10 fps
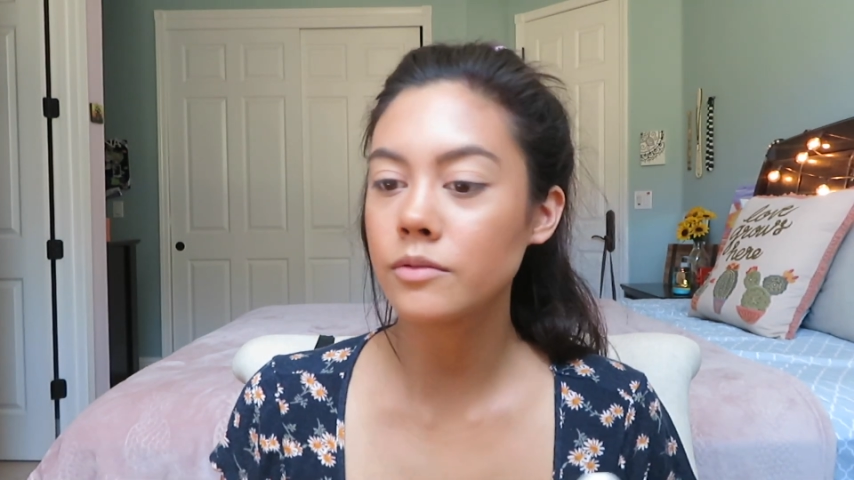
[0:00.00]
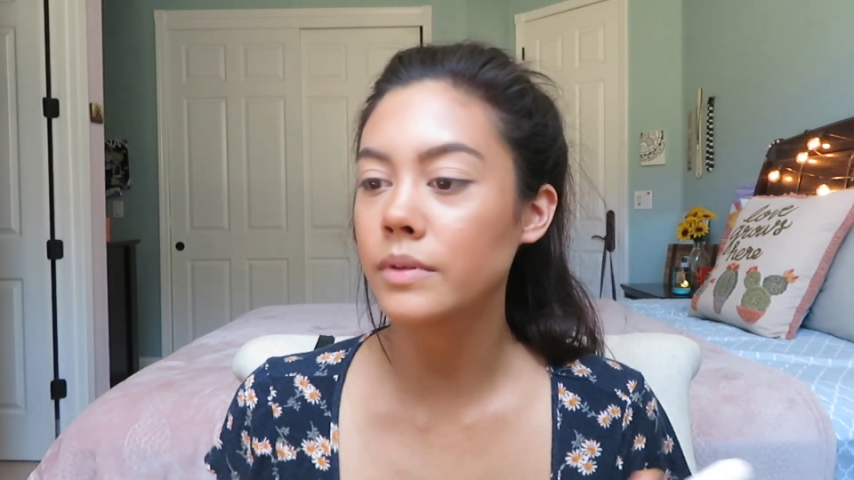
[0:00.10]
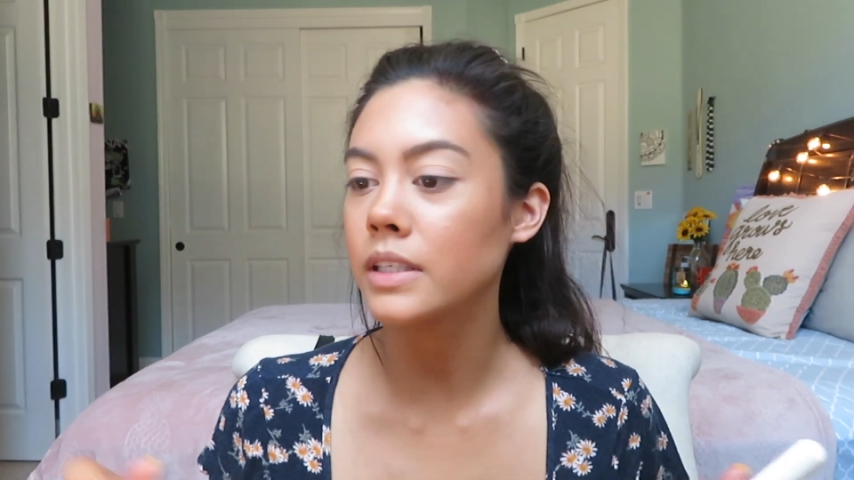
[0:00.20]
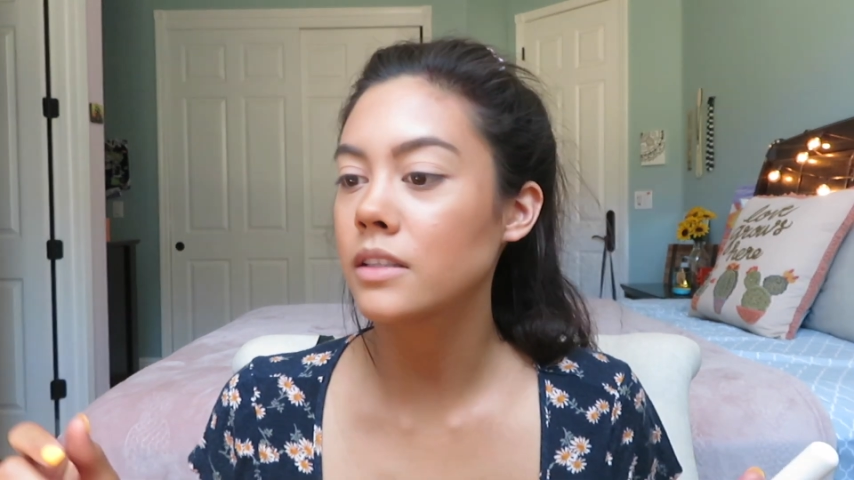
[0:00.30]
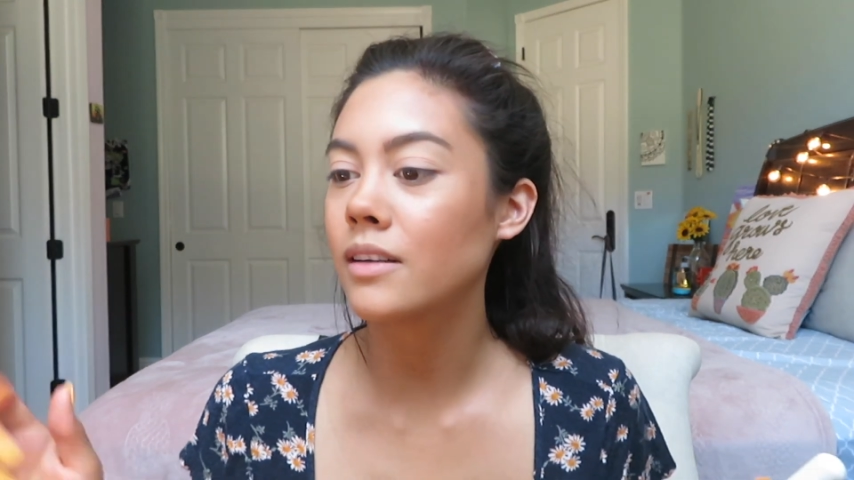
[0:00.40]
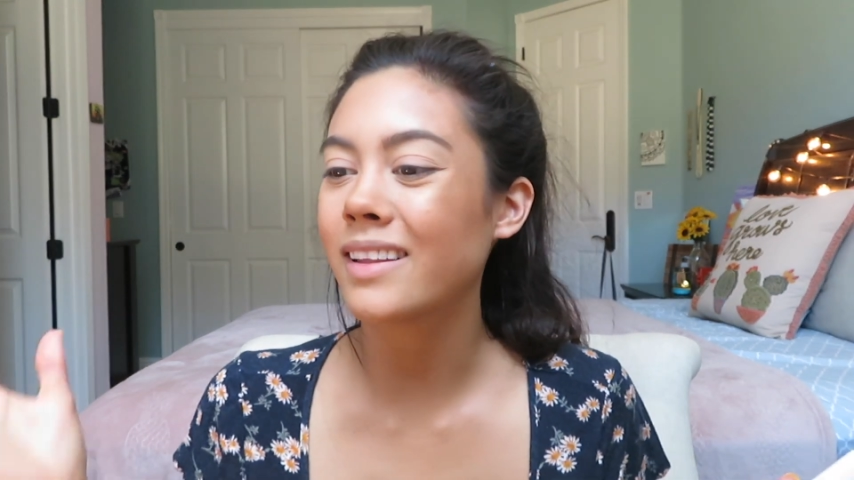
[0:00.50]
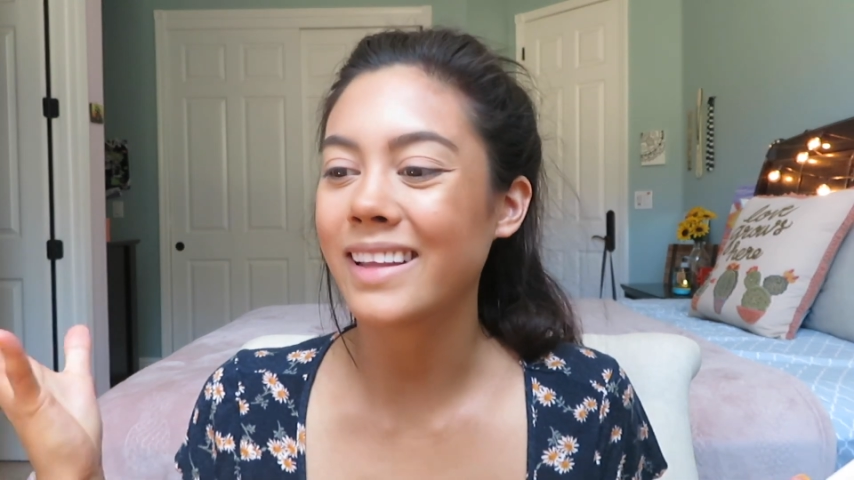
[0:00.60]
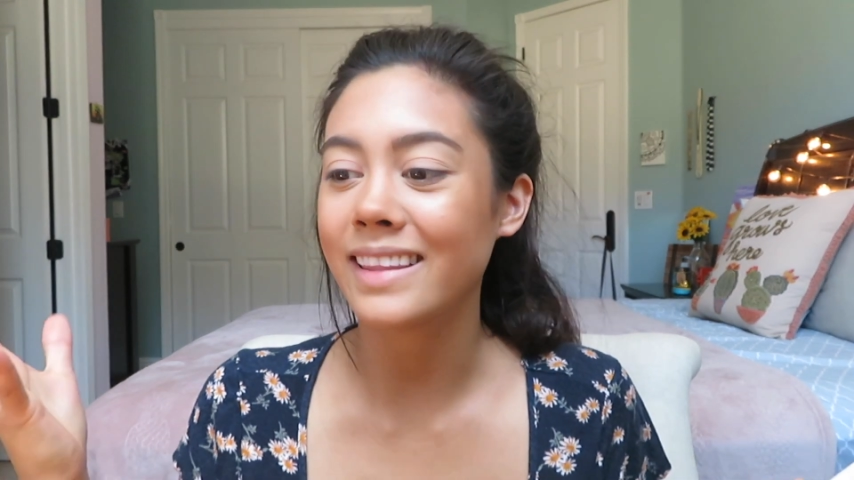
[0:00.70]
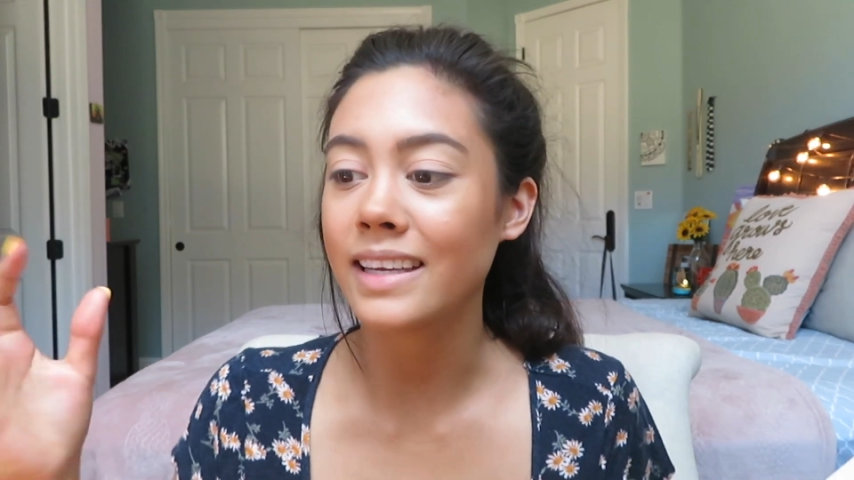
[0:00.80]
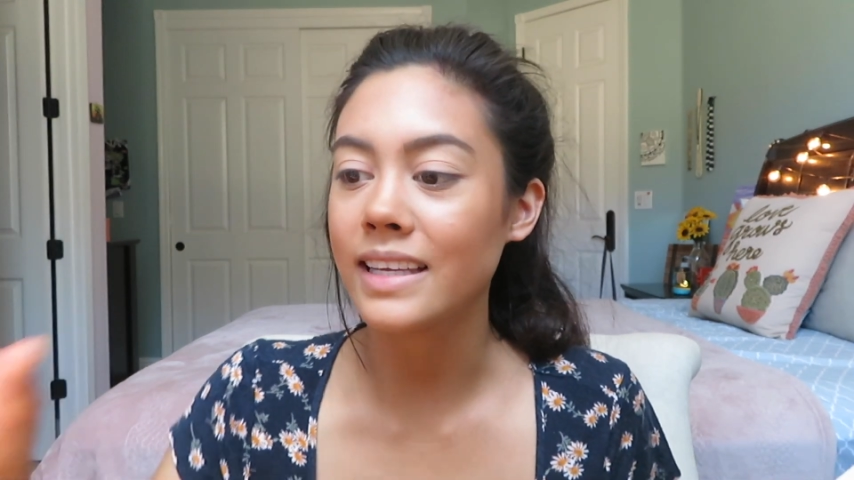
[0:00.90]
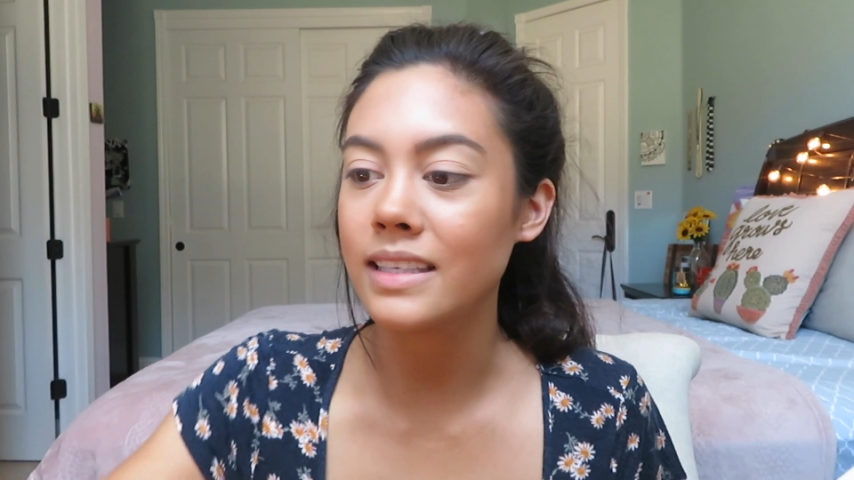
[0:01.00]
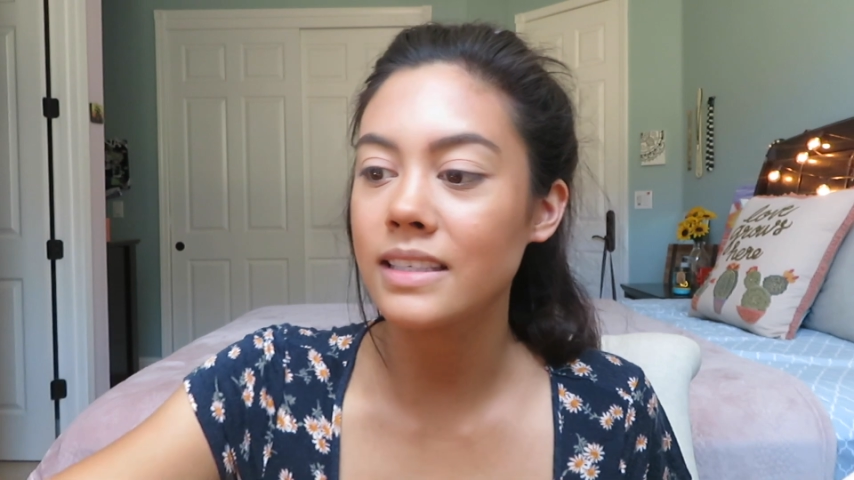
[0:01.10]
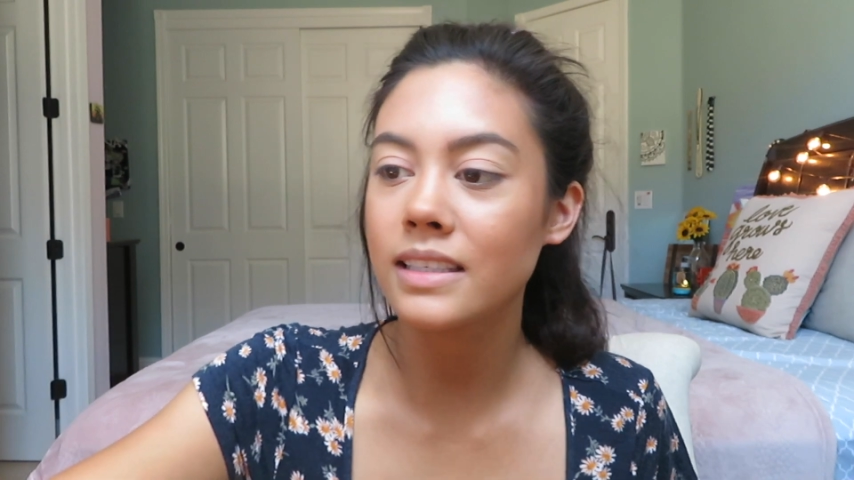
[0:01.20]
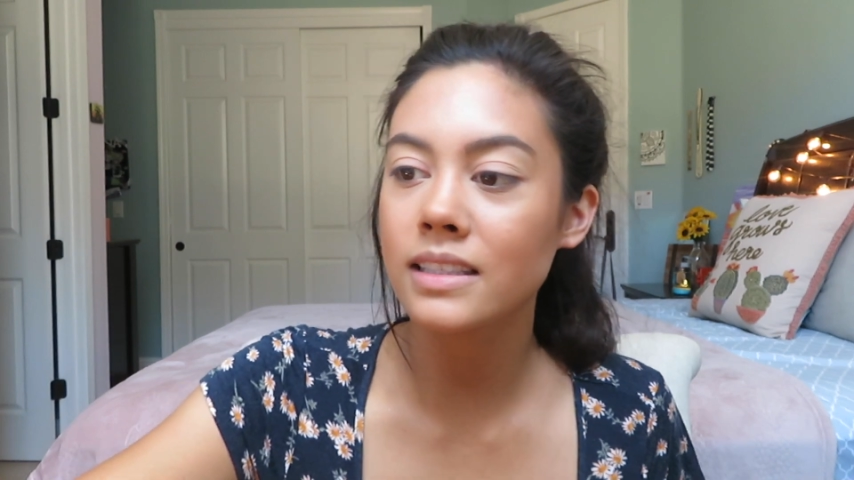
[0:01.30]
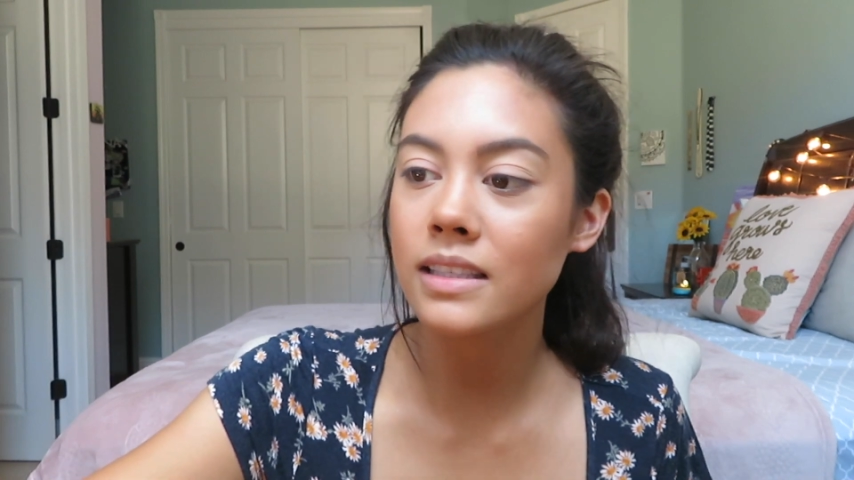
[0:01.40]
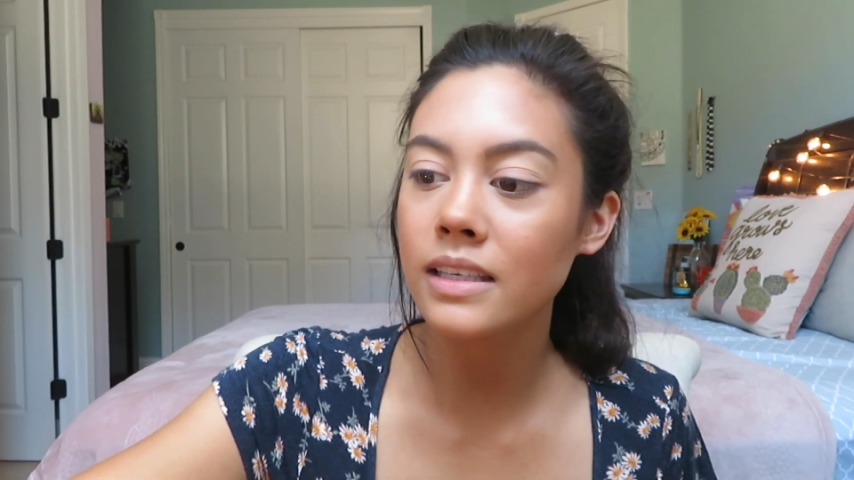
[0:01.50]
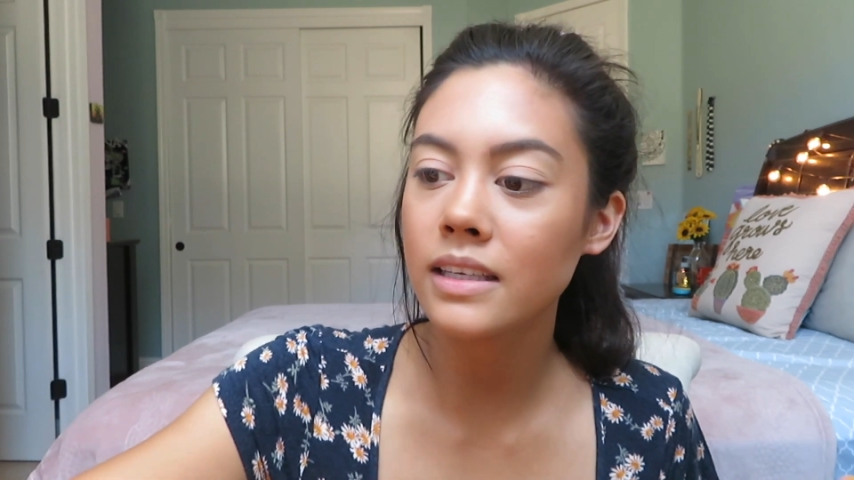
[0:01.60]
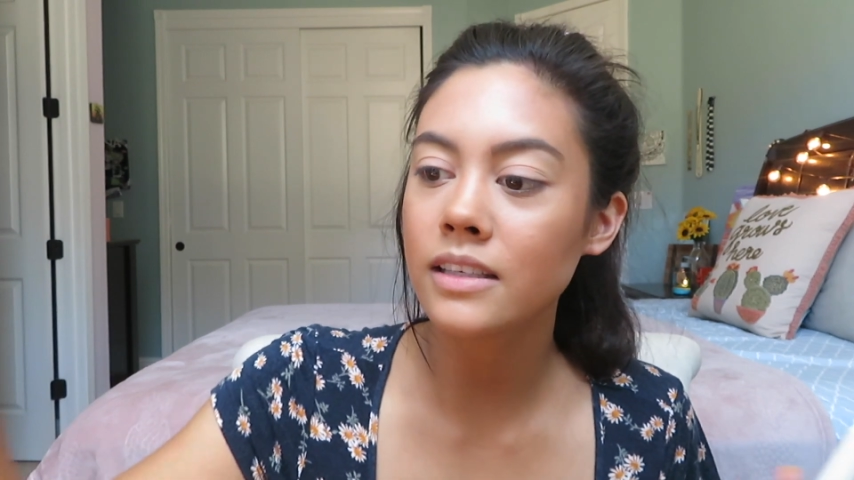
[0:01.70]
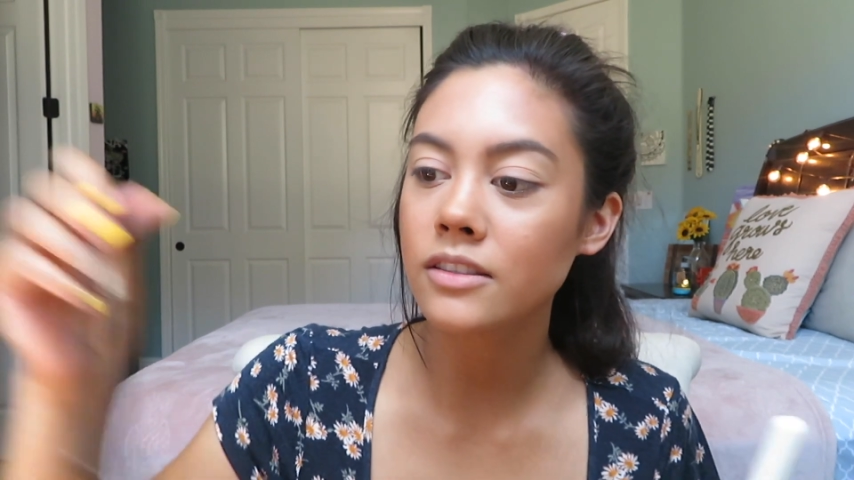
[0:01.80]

but it's not like the easiest thing,